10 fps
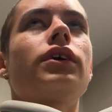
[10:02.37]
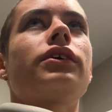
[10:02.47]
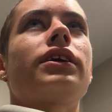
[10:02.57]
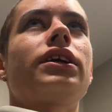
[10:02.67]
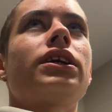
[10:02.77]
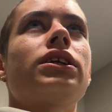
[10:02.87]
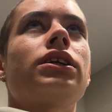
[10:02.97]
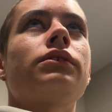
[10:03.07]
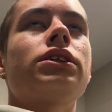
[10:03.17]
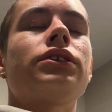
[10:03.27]
Okay, and
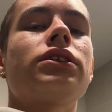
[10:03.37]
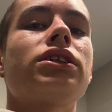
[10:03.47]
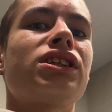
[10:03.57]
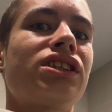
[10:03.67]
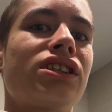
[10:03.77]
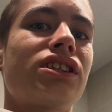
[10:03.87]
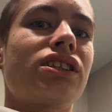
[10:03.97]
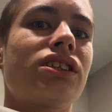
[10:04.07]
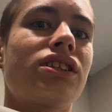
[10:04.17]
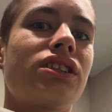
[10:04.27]
now we're going to eat
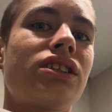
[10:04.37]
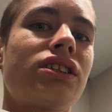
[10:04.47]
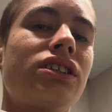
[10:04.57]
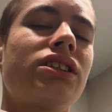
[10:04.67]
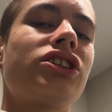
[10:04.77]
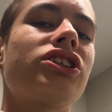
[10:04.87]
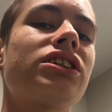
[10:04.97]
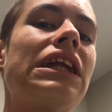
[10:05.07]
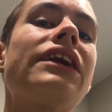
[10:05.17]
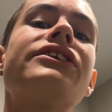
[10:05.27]
and
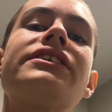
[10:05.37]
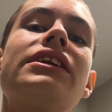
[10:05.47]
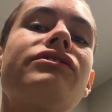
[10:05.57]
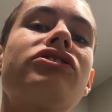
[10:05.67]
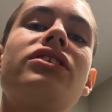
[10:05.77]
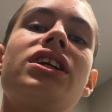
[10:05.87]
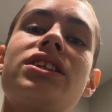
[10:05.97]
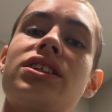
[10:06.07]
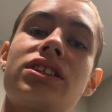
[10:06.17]
just let ourselves dry.